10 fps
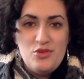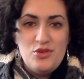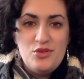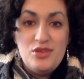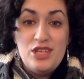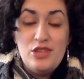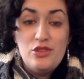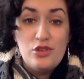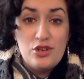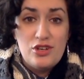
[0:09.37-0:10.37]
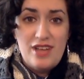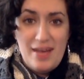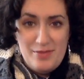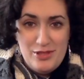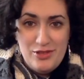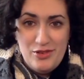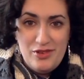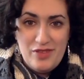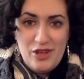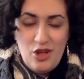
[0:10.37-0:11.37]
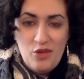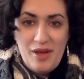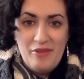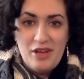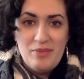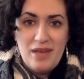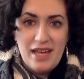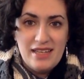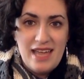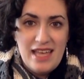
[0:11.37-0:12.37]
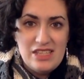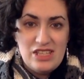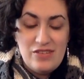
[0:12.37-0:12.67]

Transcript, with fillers: to the third episode of the All Wound Up podcast.